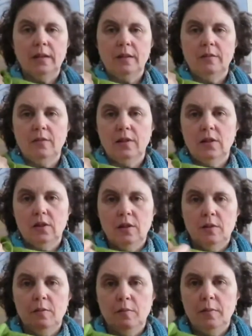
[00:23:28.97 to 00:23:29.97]
that I'll finish
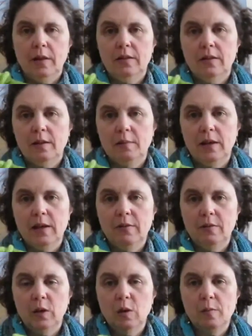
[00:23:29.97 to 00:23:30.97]
it by the time I
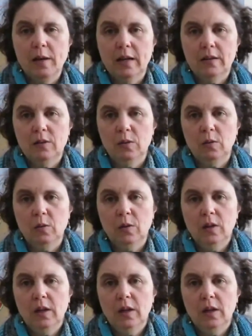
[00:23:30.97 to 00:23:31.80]
have to go back to